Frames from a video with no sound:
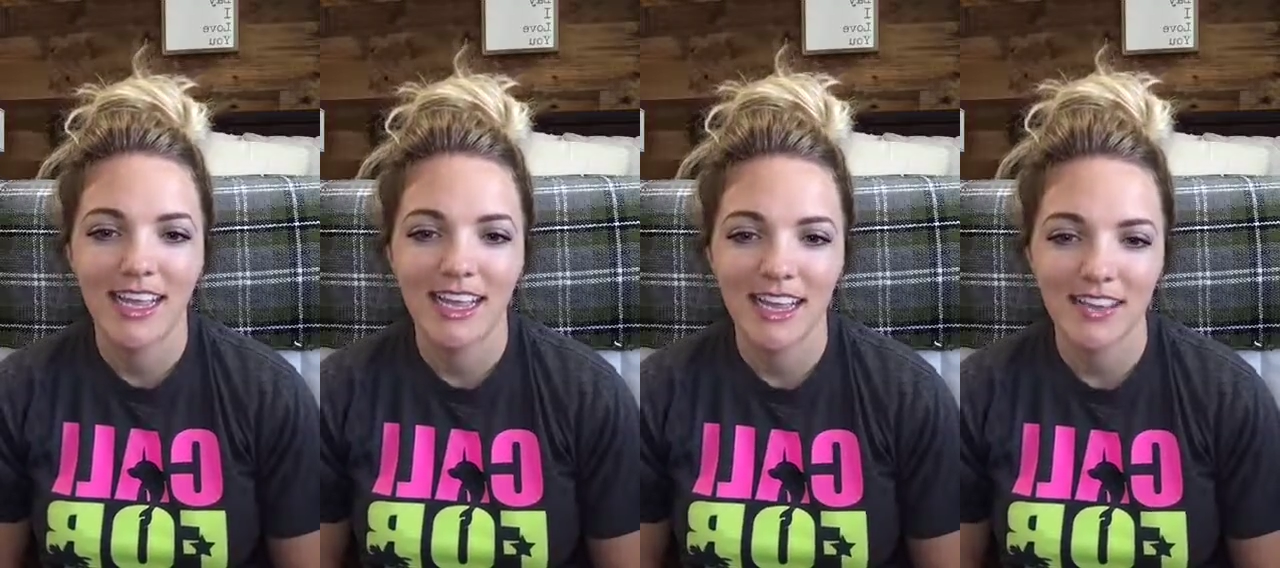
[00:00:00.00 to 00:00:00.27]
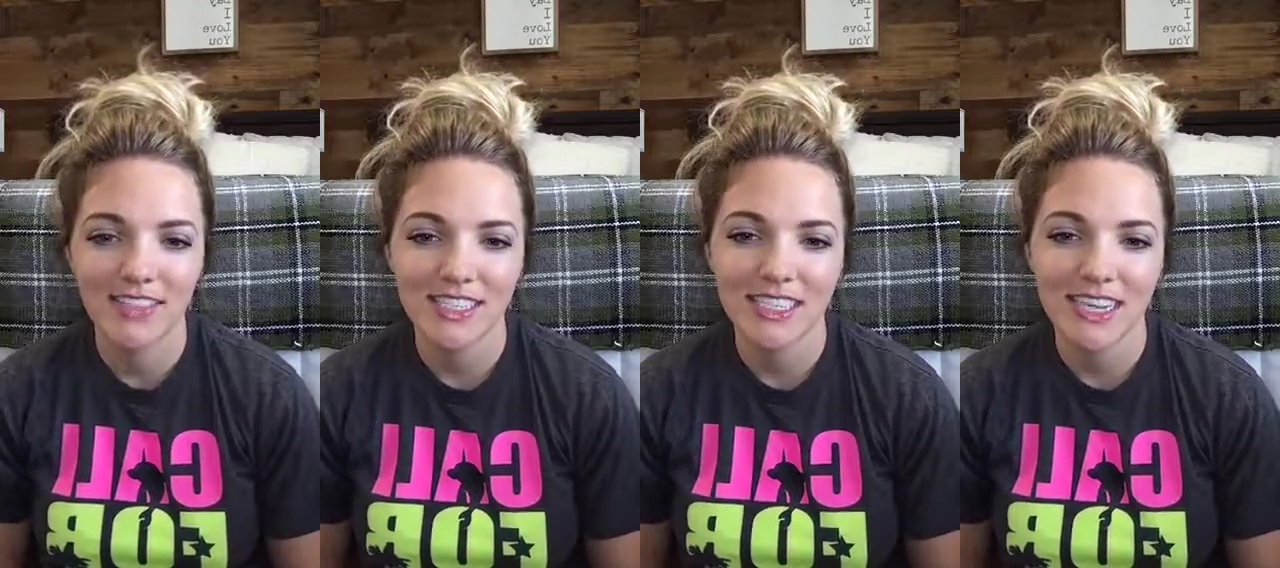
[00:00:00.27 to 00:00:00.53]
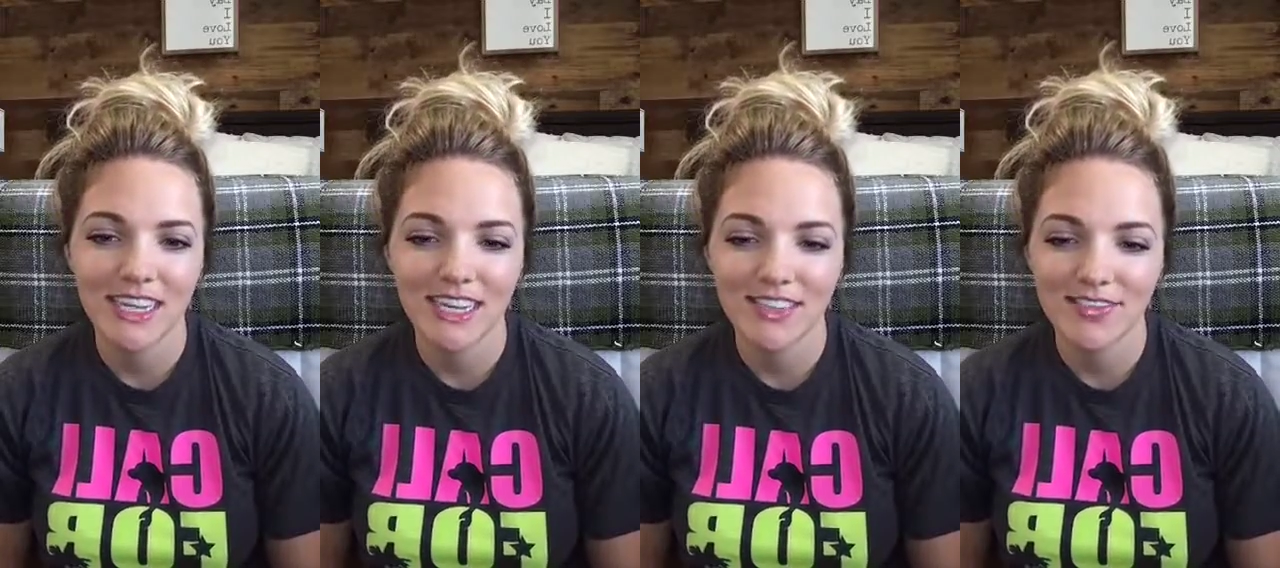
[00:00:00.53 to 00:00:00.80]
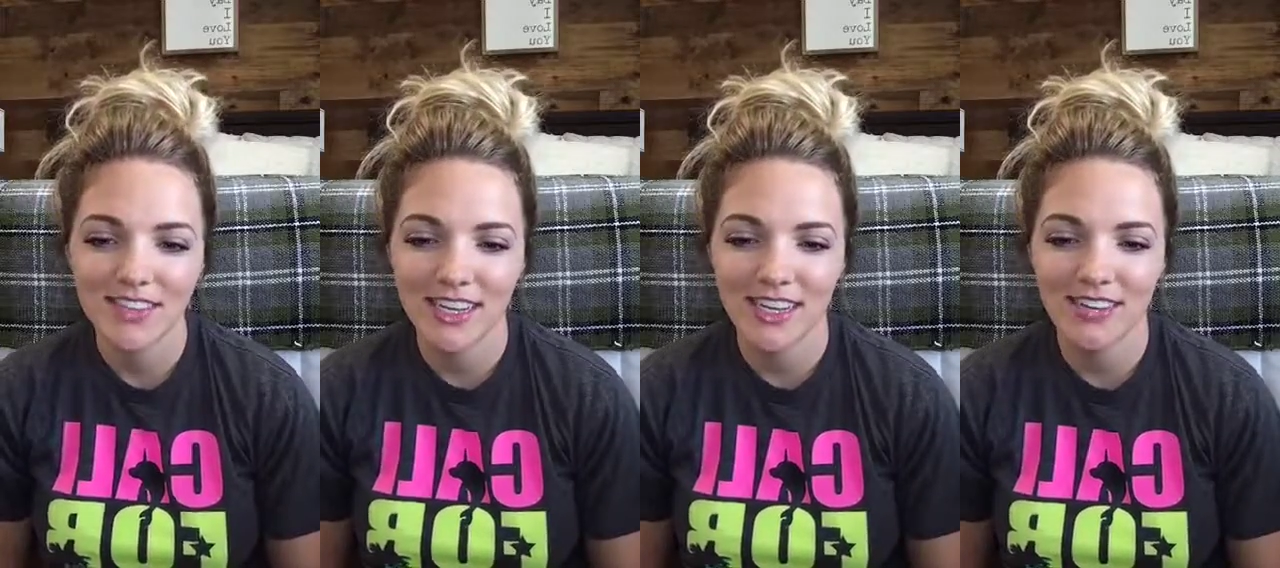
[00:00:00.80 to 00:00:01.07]

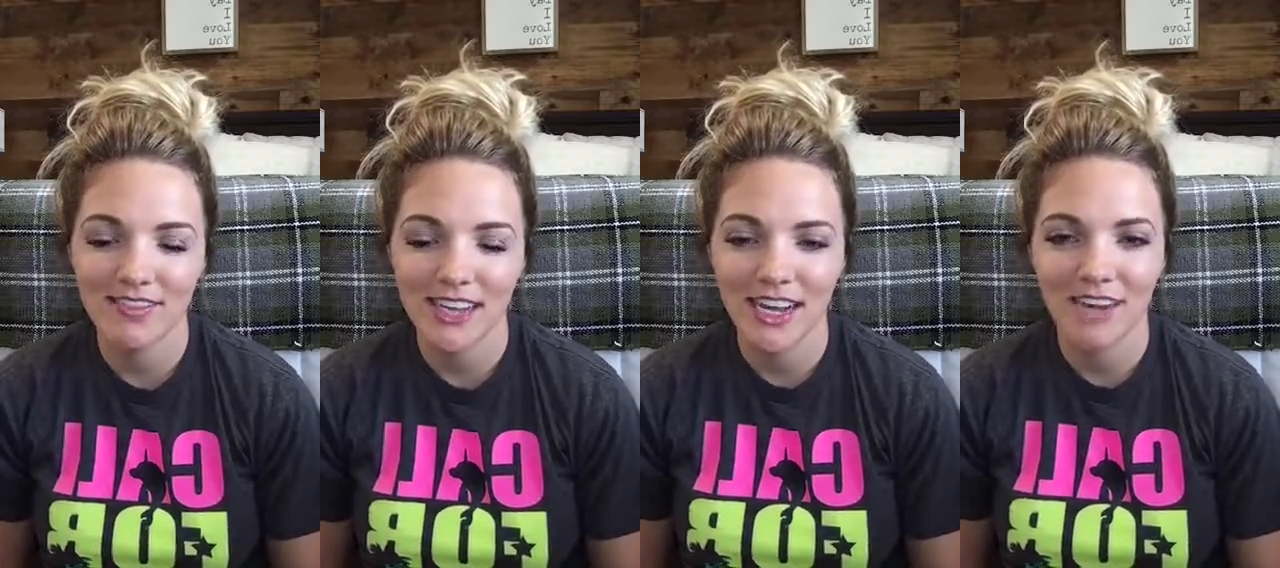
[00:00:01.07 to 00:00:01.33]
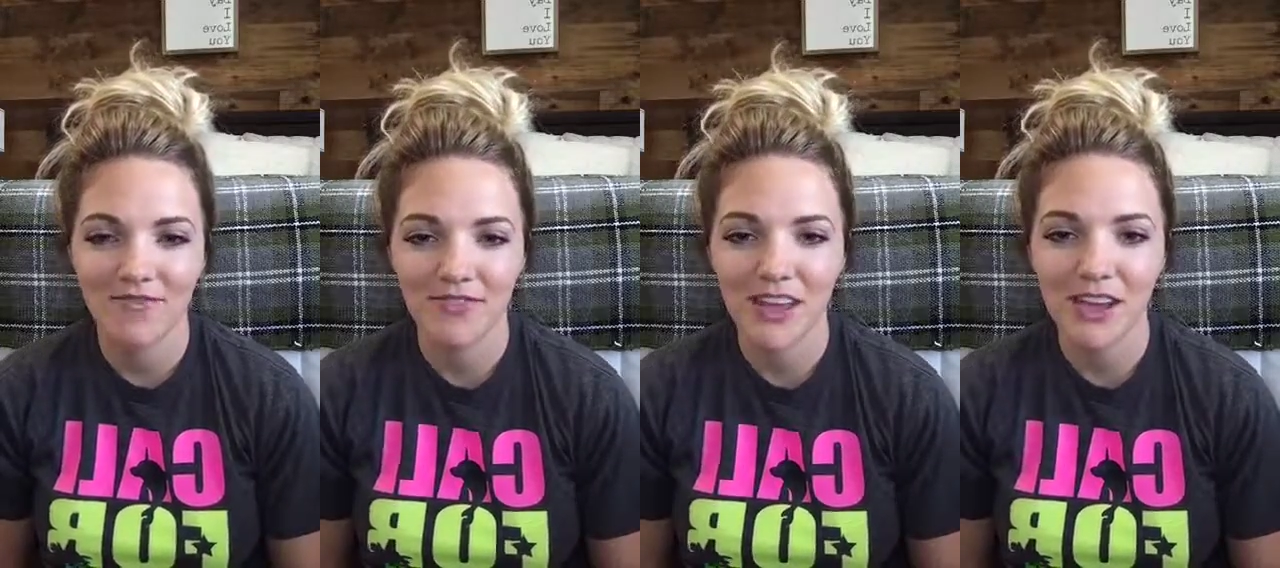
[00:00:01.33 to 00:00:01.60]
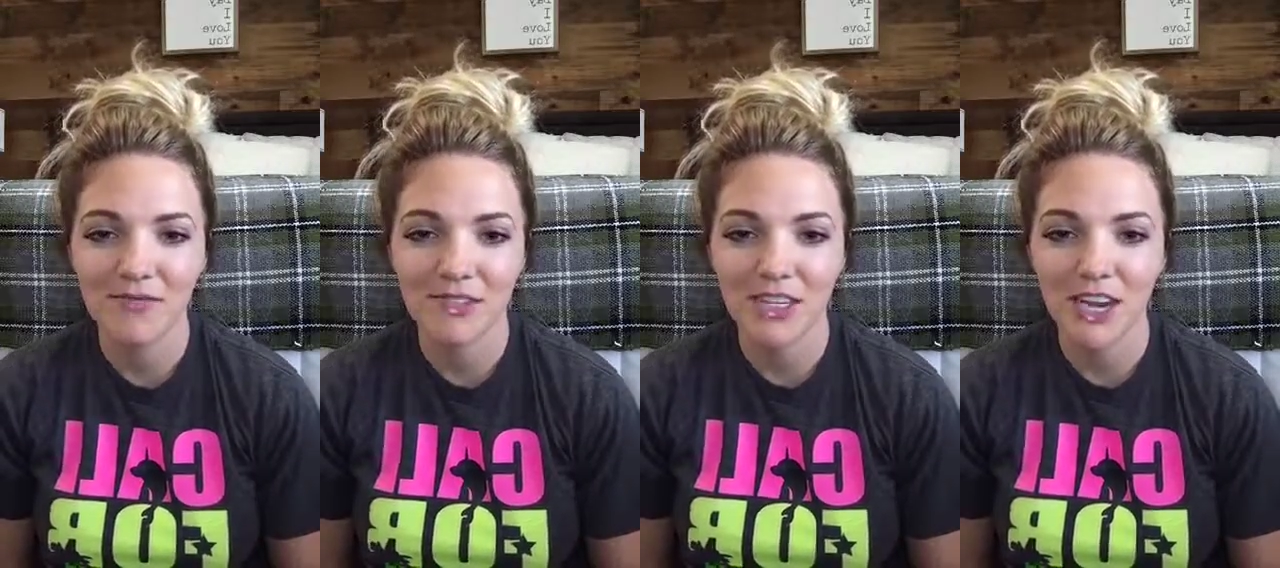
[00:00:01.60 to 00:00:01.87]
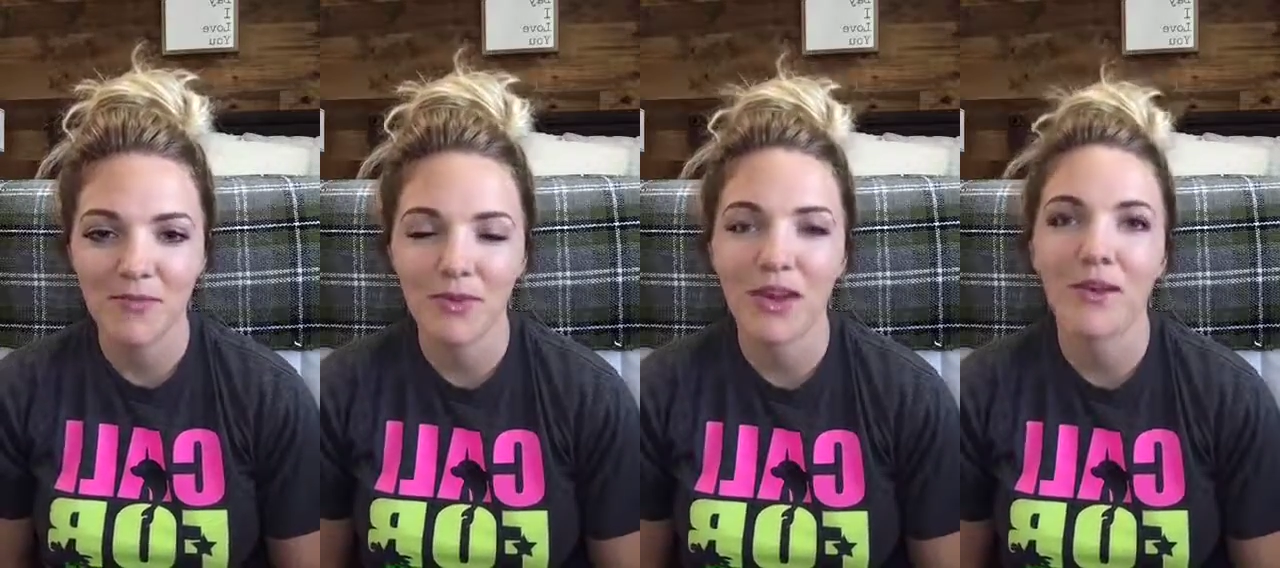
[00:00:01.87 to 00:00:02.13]
lifestyle, then yeah, come shop.